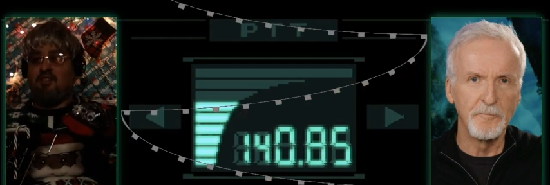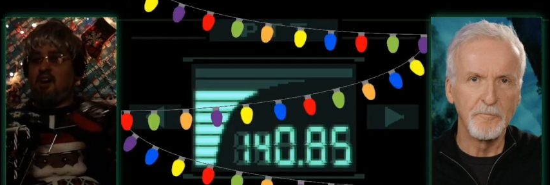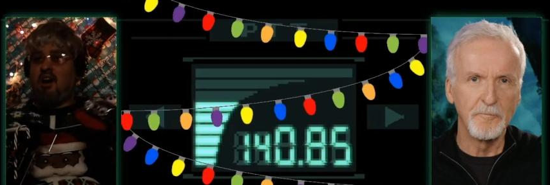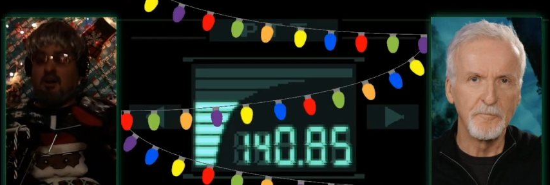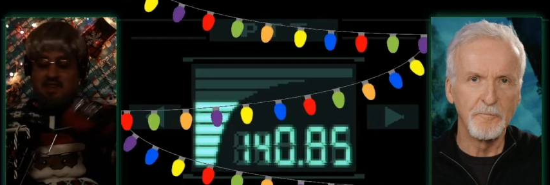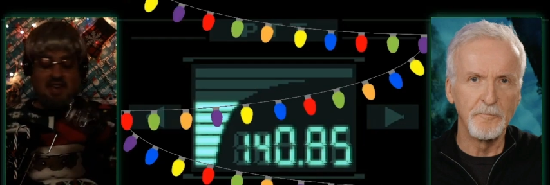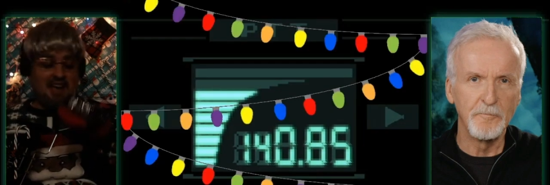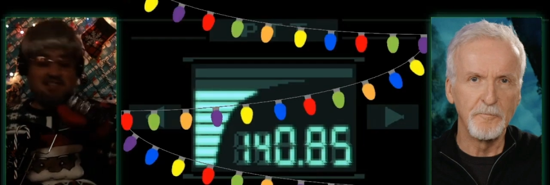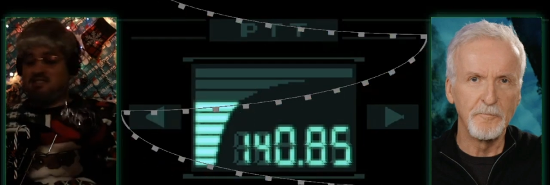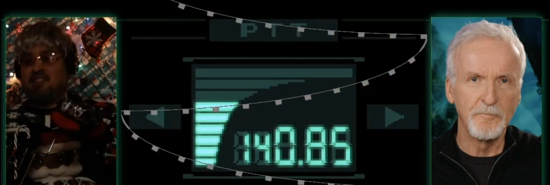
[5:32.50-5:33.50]
Speaker 1: Uh,
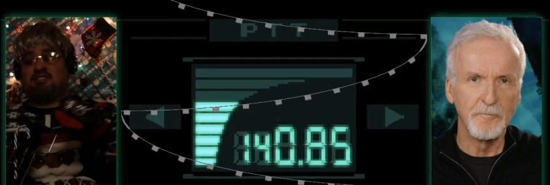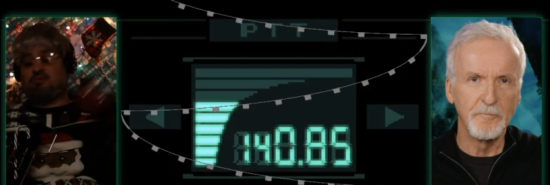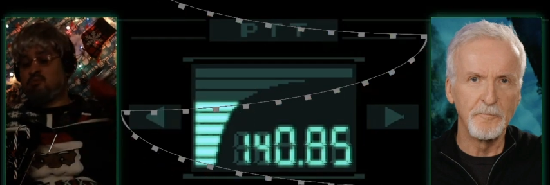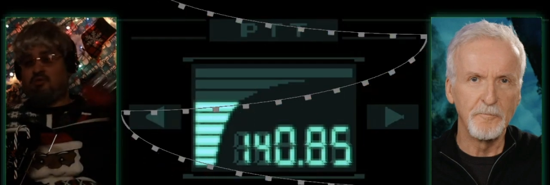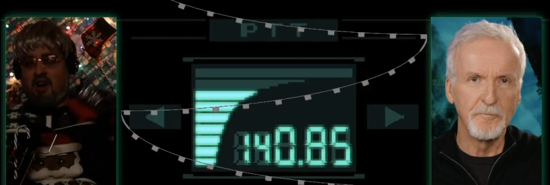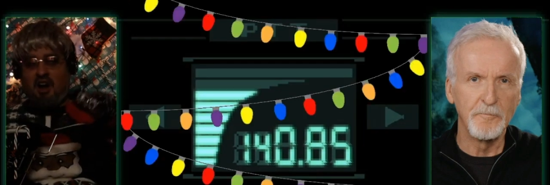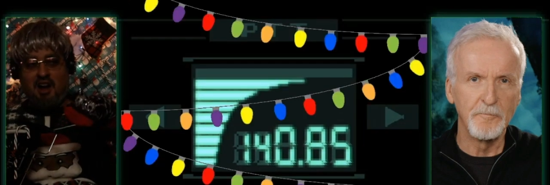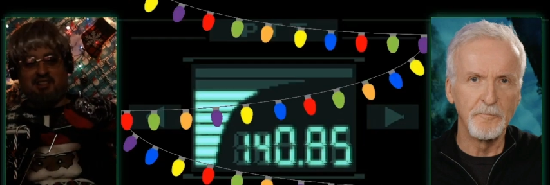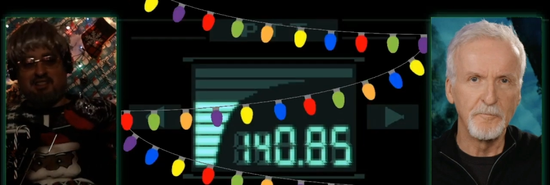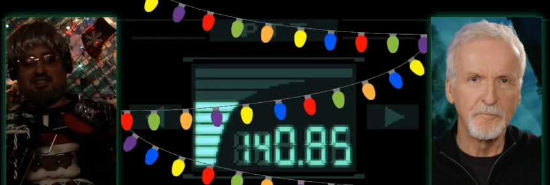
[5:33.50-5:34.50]
yes, let's move
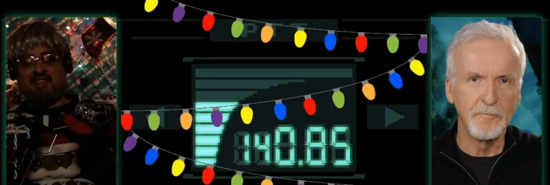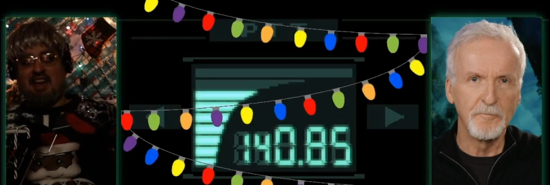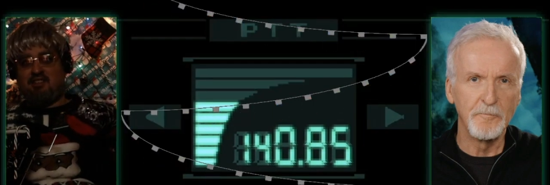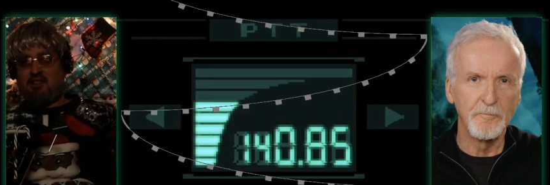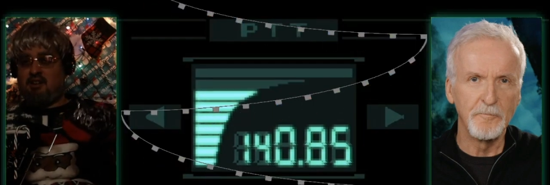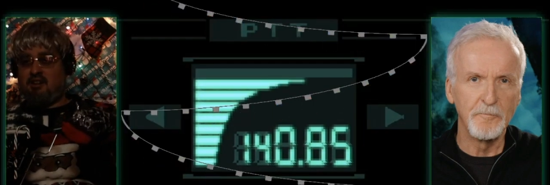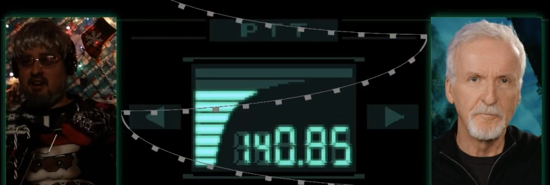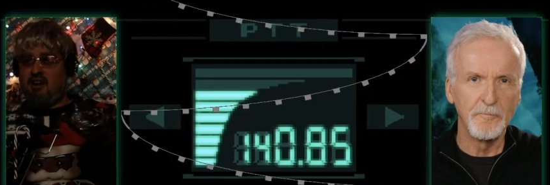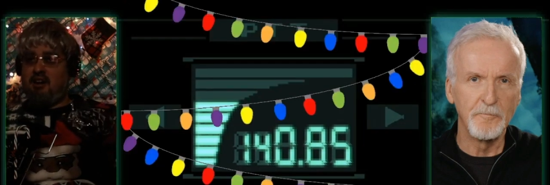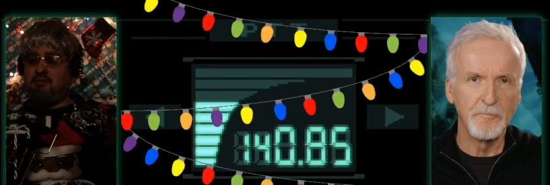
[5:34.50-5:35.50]
on, Xander.
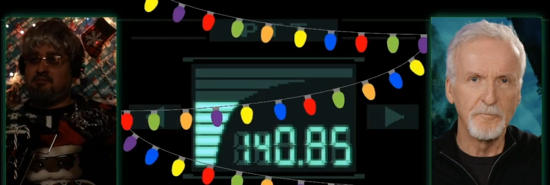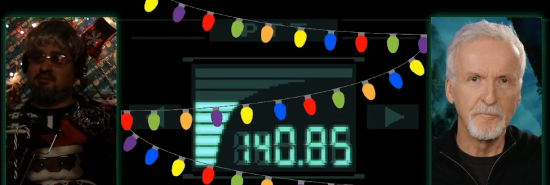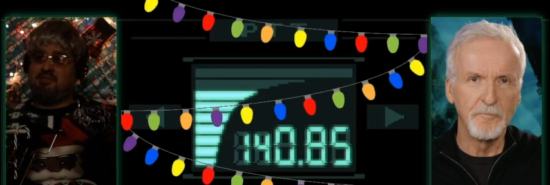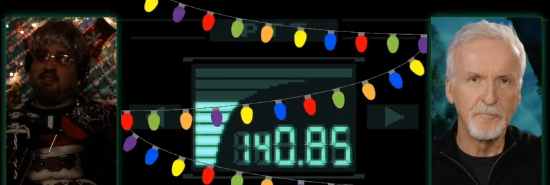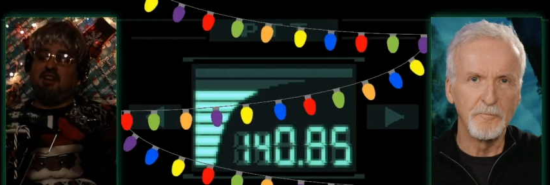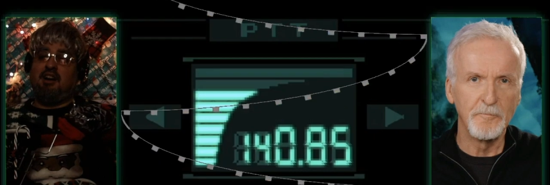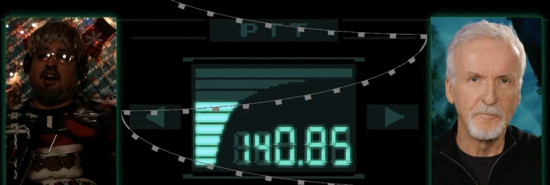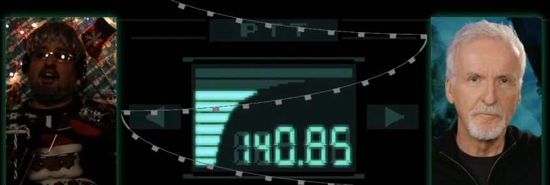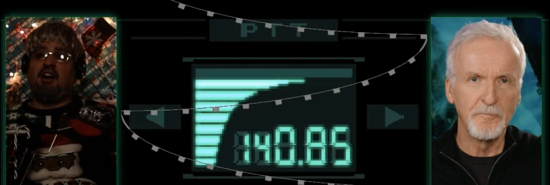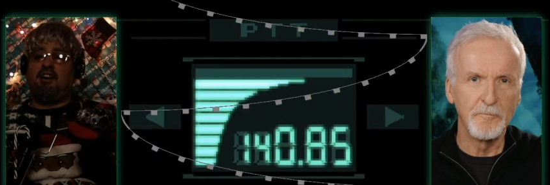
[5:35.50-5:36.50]
Um,
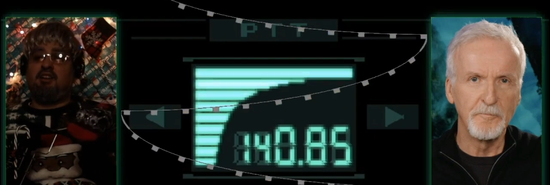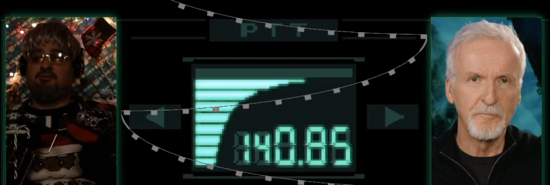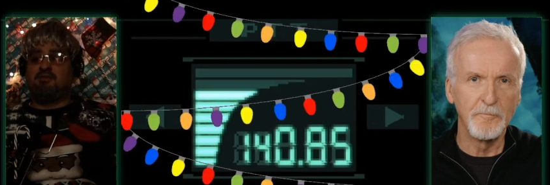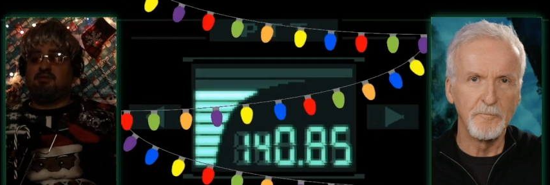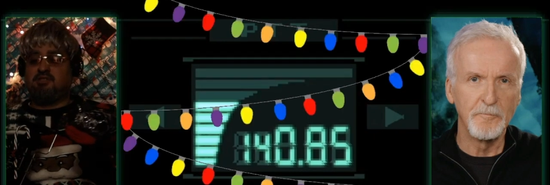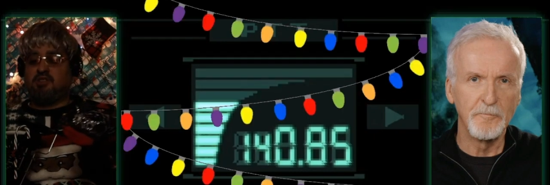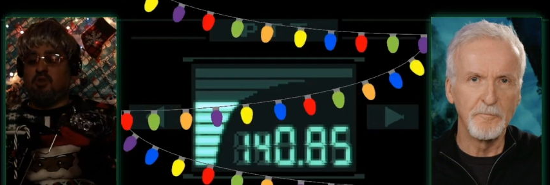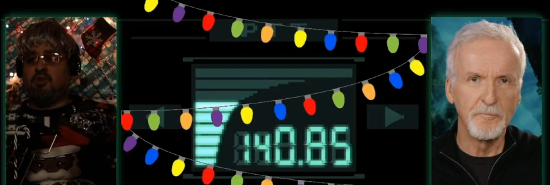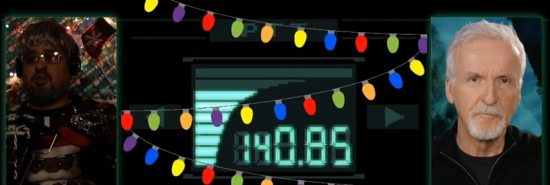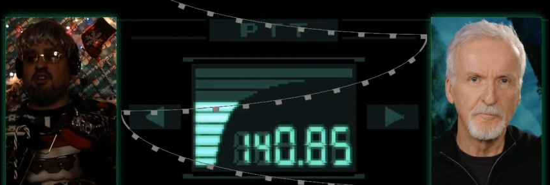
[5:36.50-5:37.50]
um,
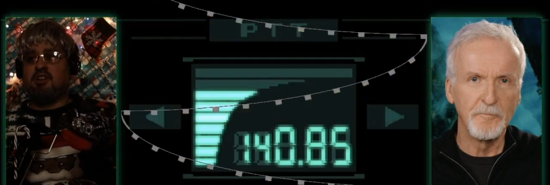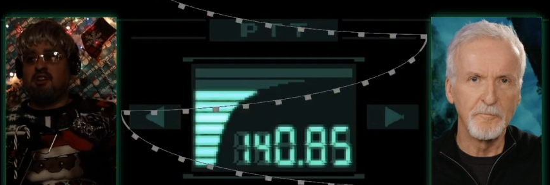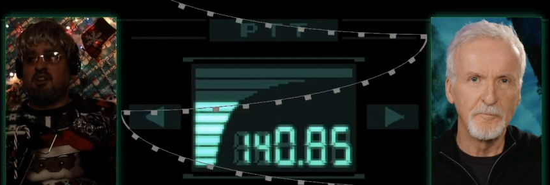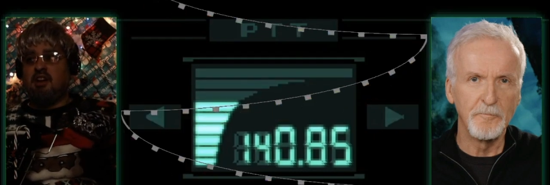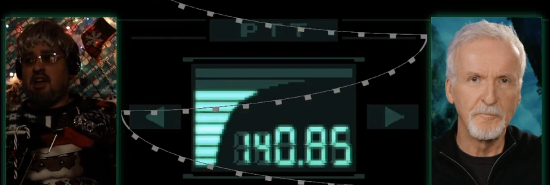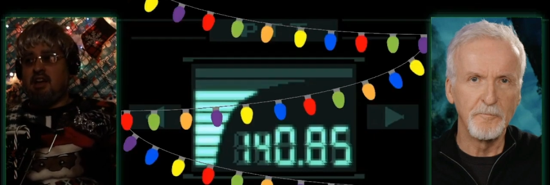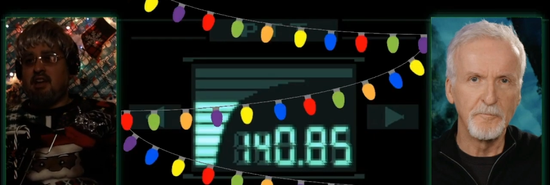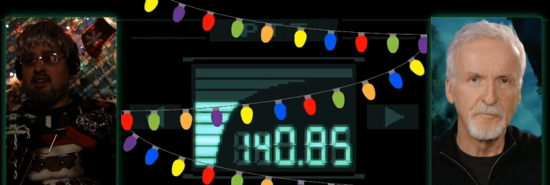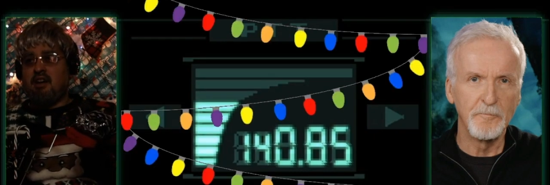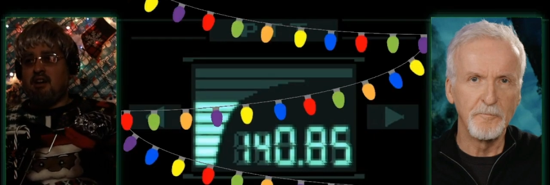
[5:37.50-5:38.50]
so
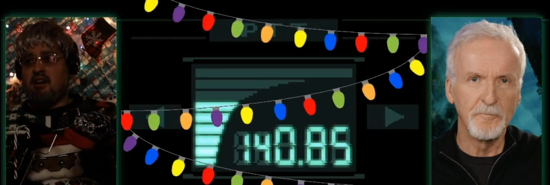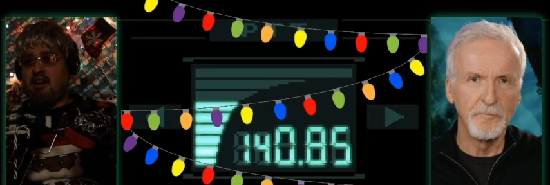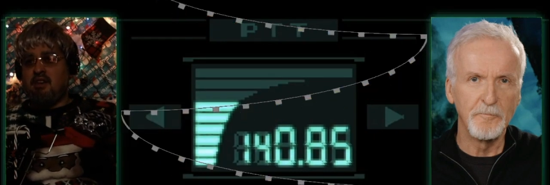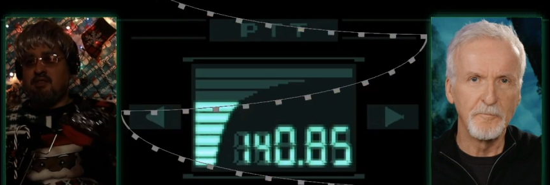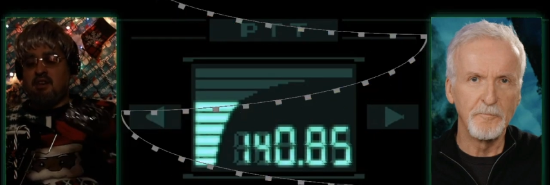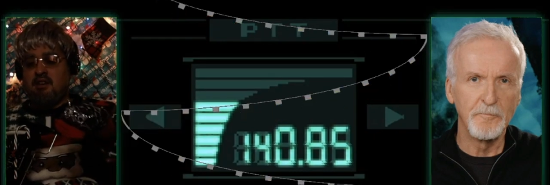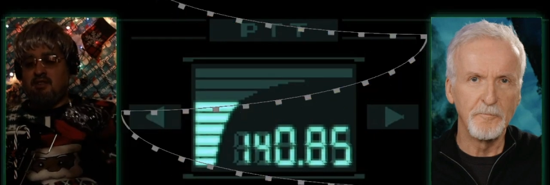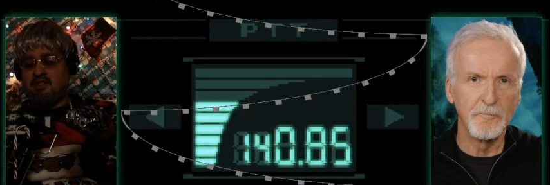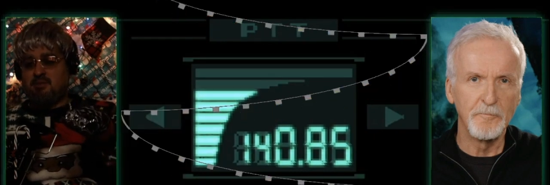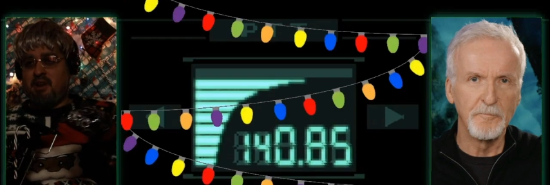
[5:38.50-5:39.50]

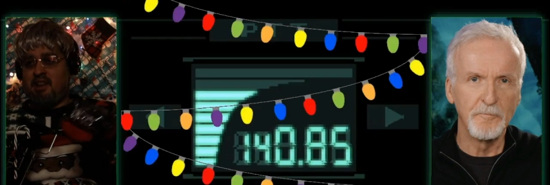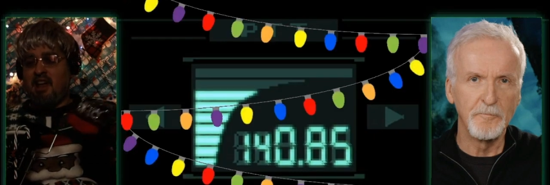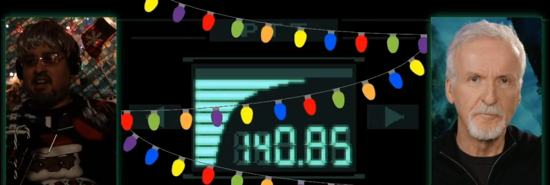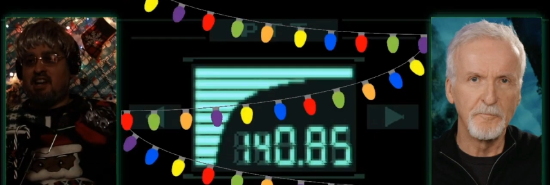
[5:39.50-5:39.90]
there's been a lot of